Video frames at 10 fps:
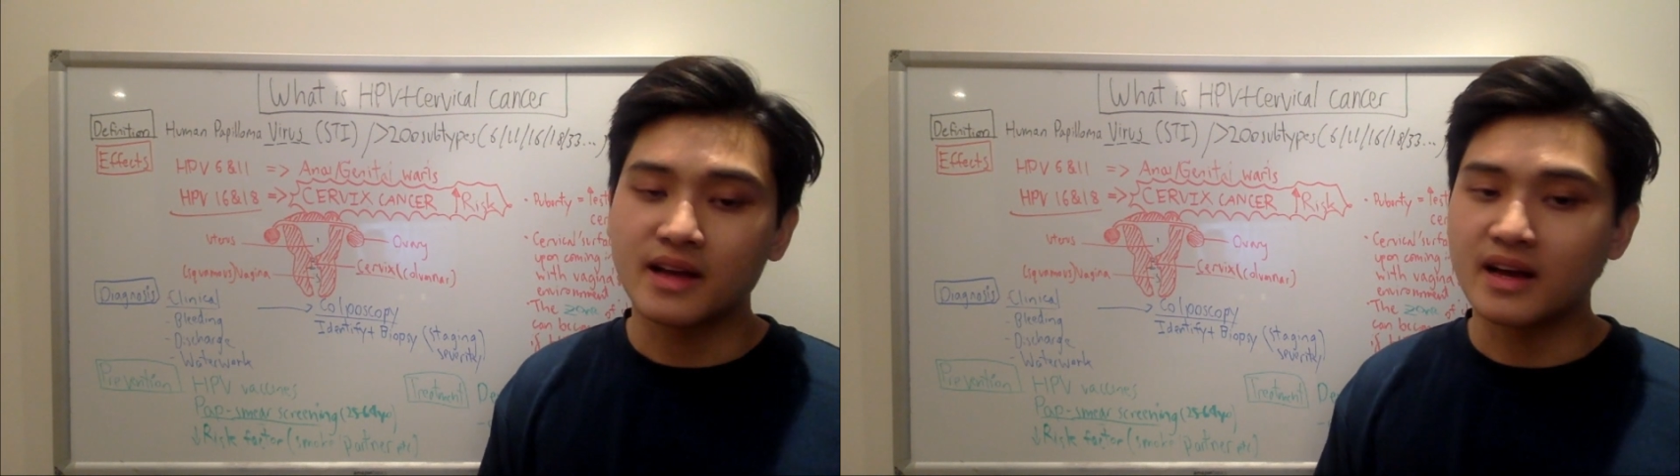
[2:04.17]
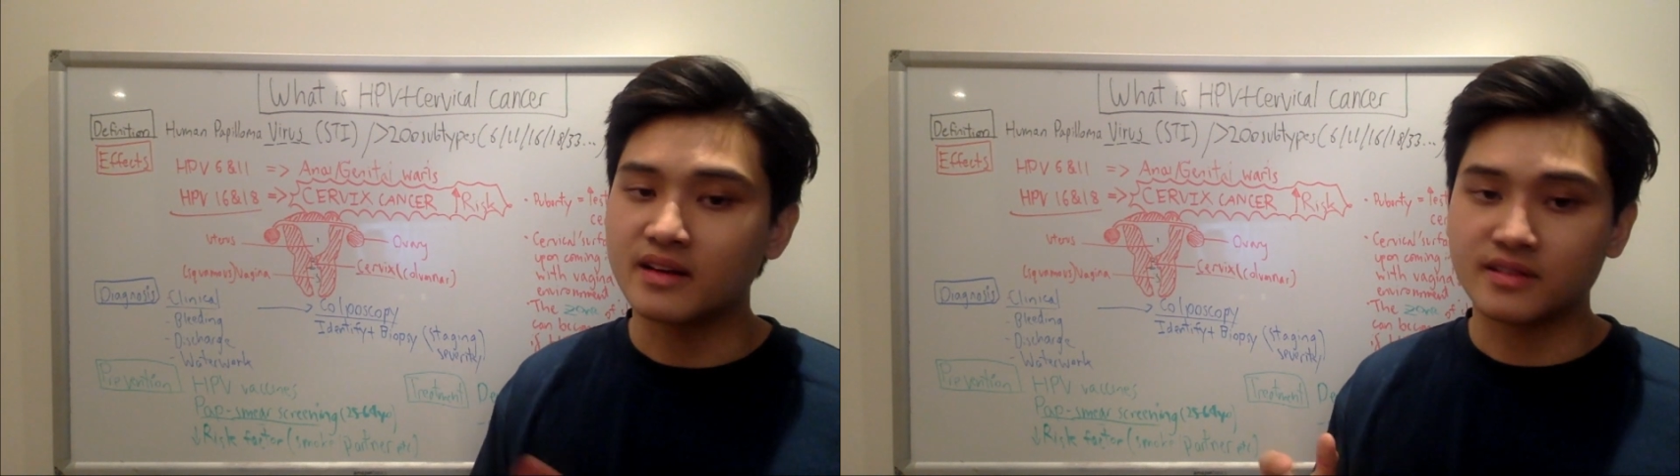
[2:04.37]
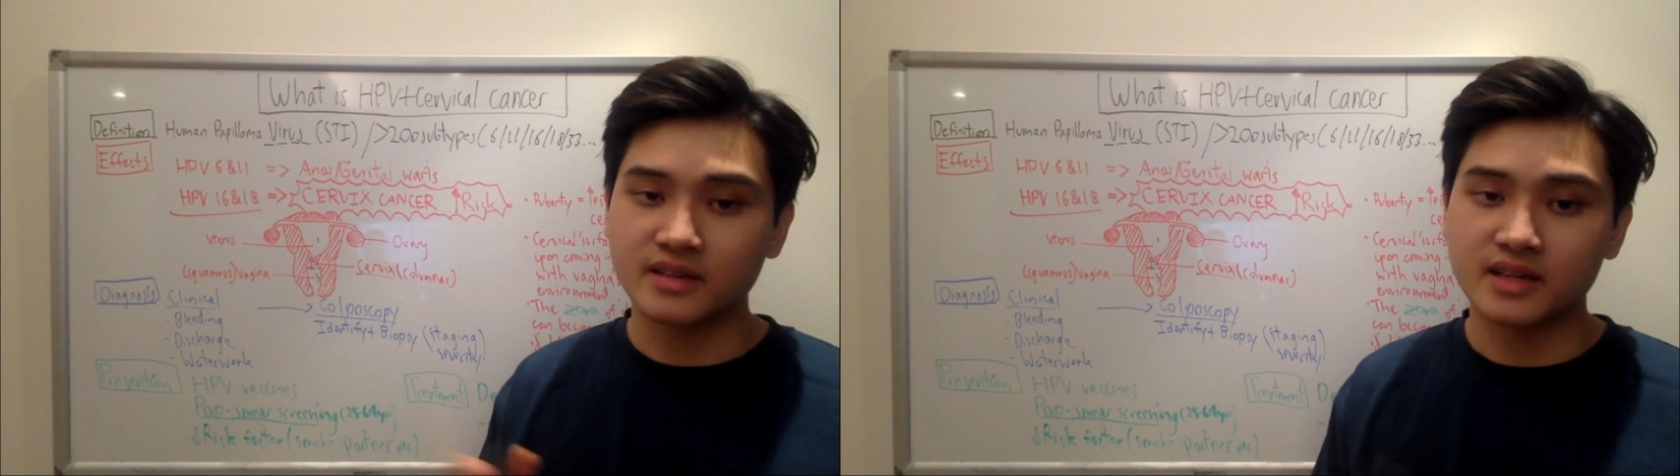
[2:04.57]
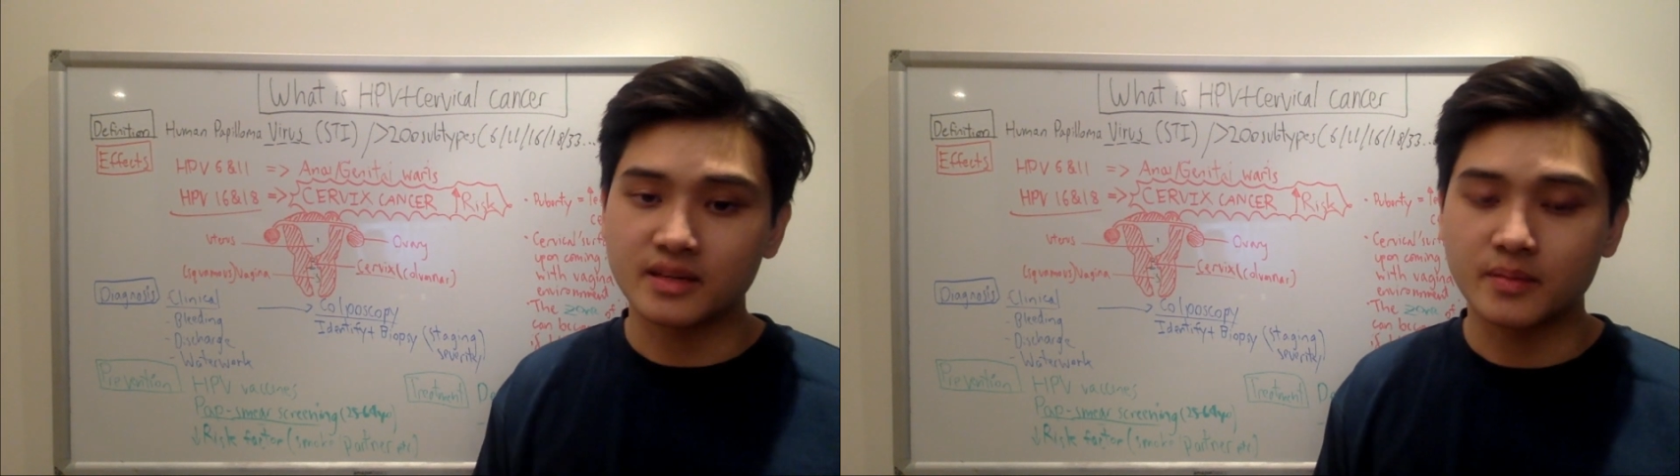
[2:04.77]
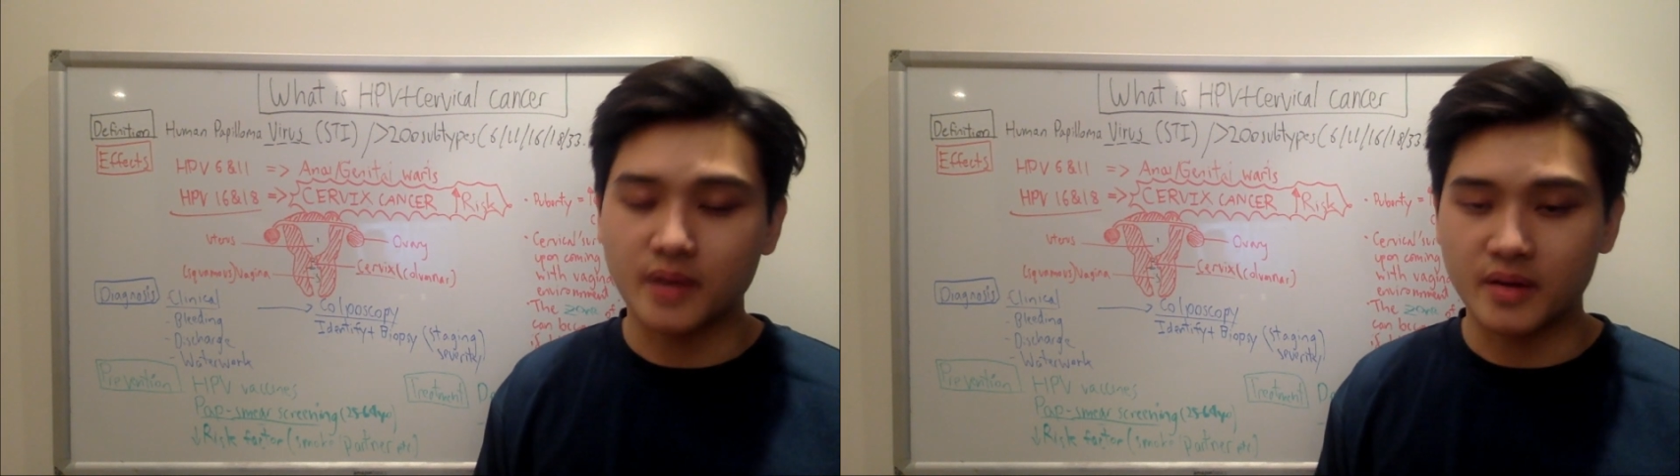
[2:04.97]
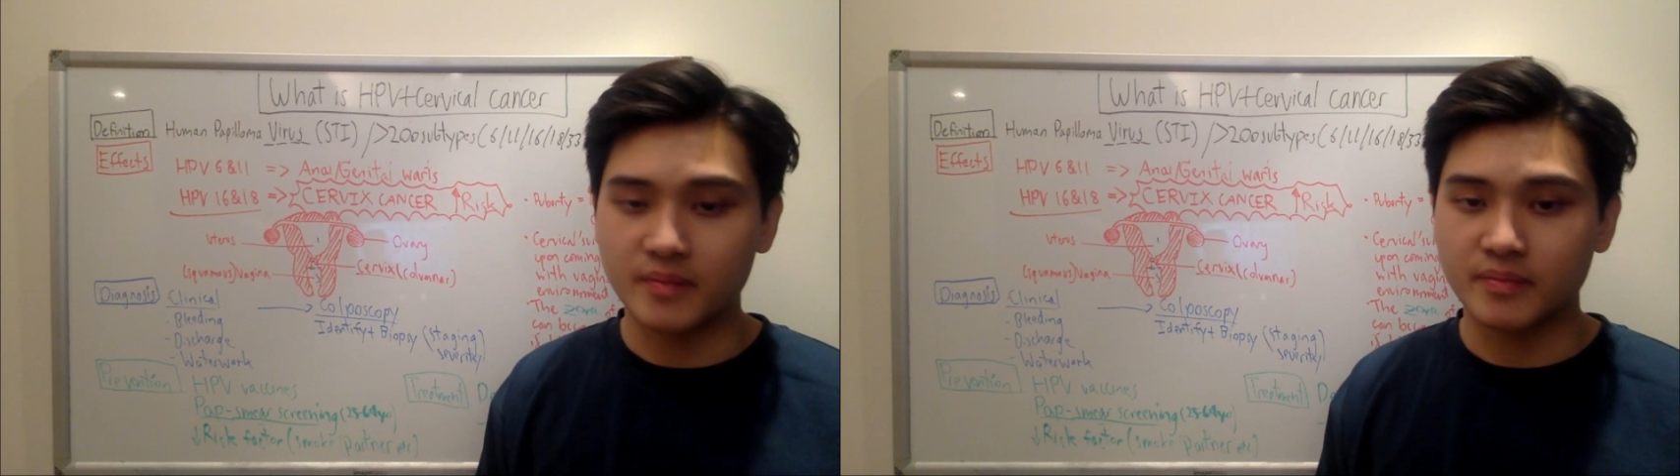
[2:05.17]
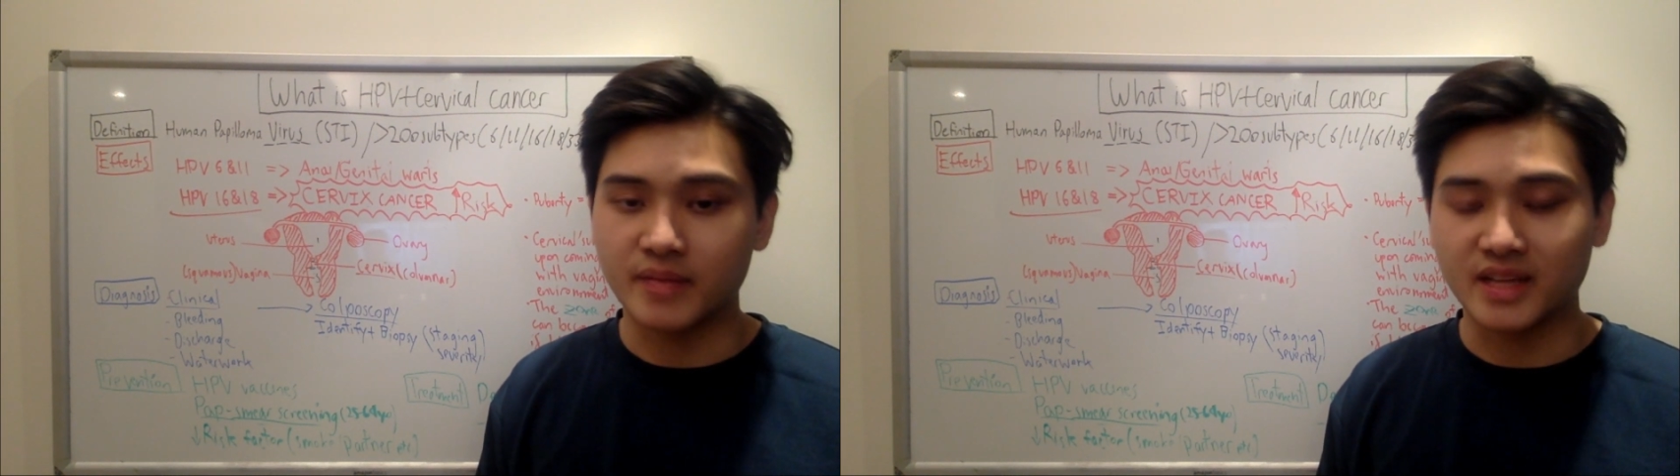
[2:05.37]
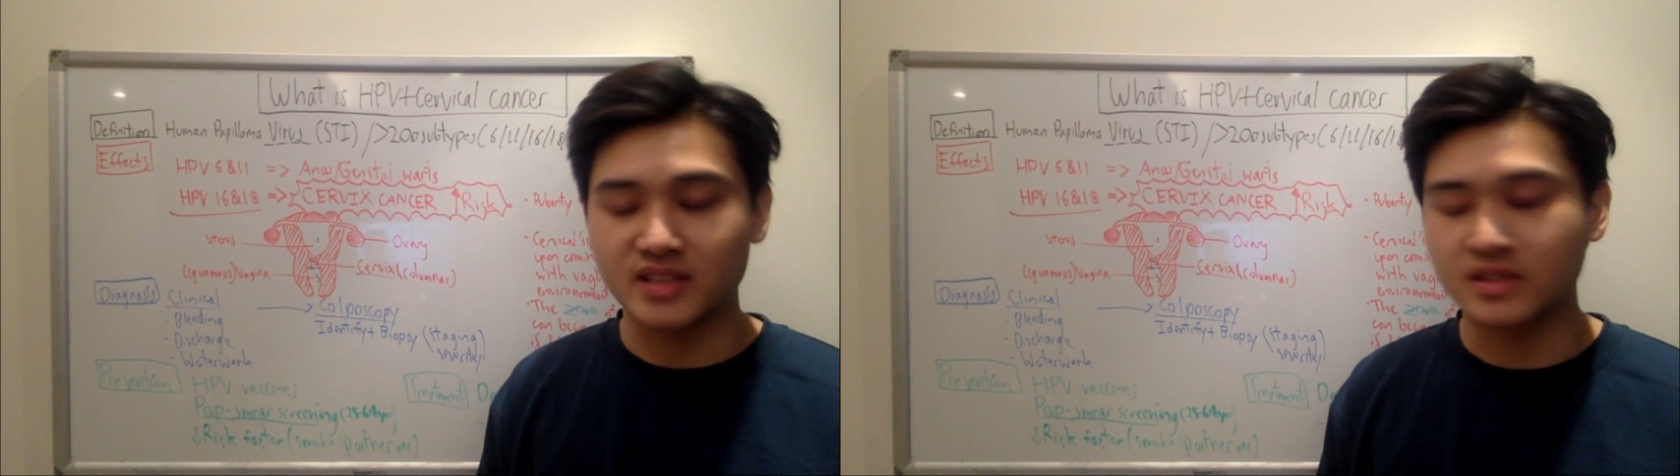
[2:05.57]
Anything that
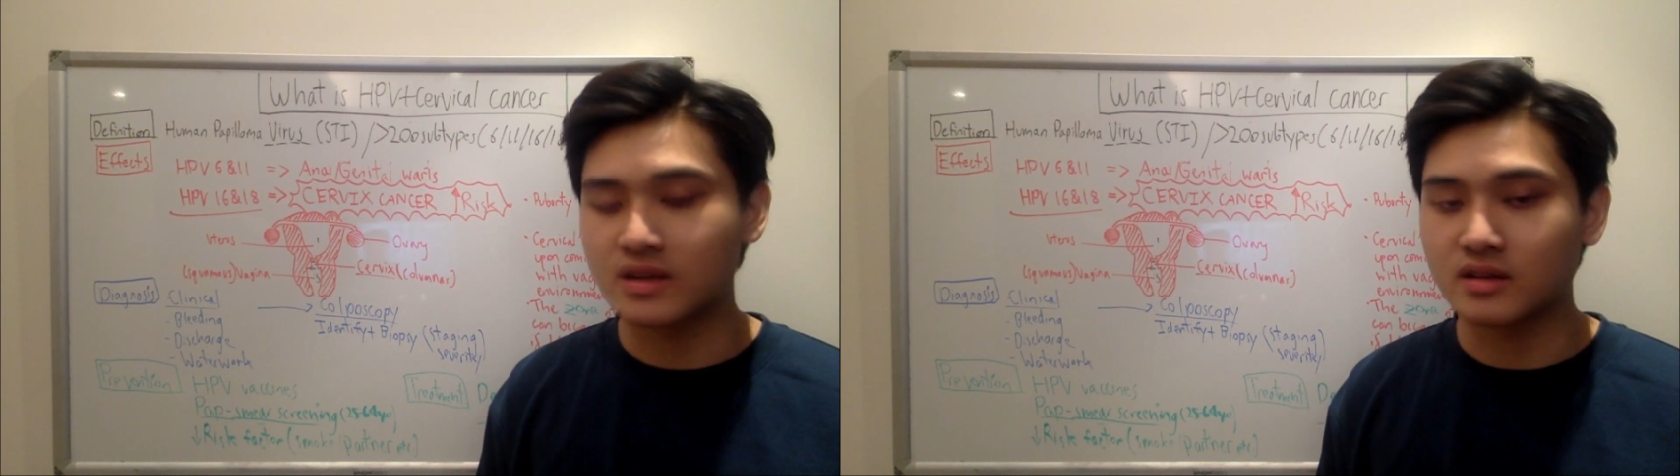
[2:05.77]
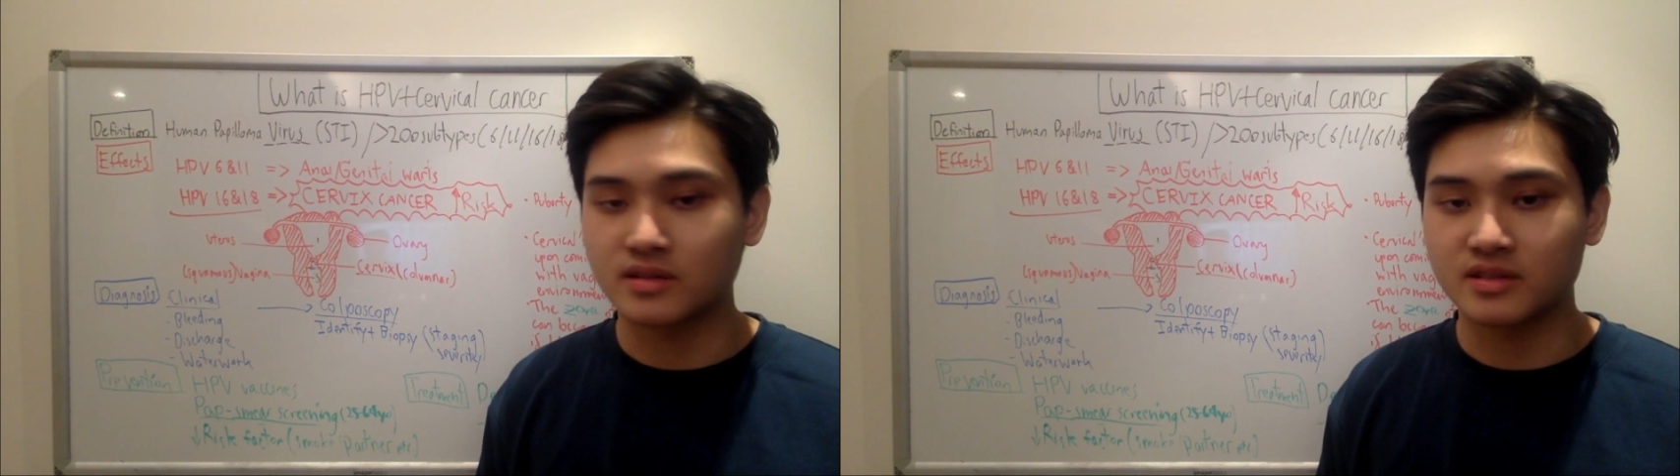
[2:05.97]
makes the doctor